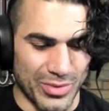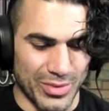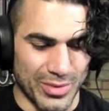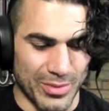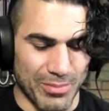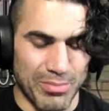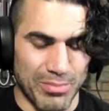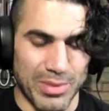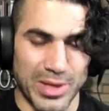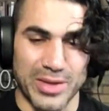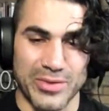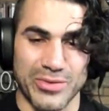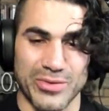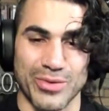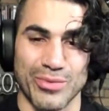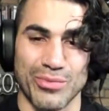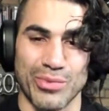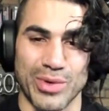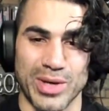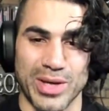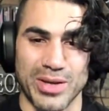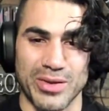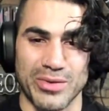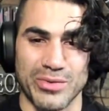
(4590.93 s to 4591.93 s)
the best of
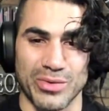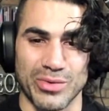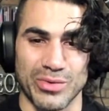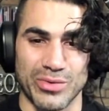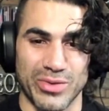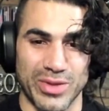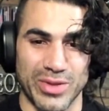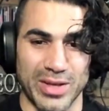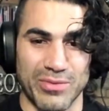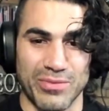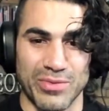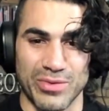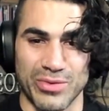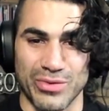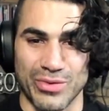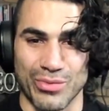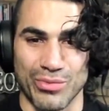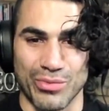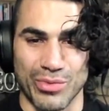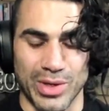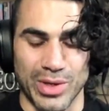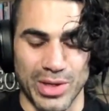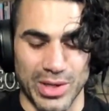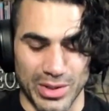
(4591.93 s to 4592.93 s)
ways or safest
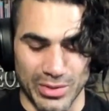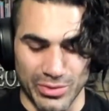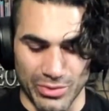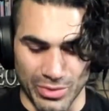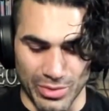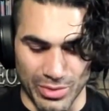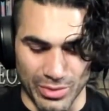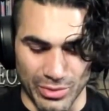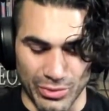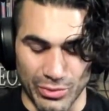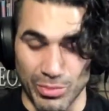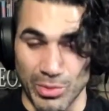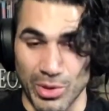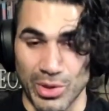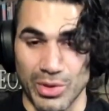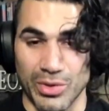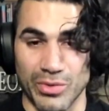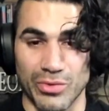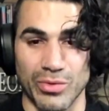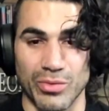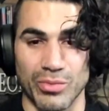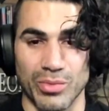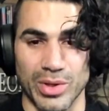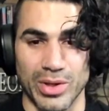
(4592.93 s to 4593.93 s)
of ways or
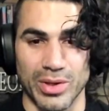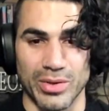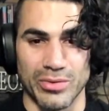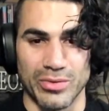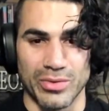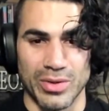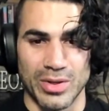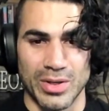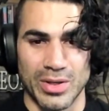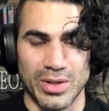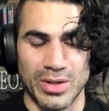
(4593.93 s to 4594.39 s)
smartest of ways,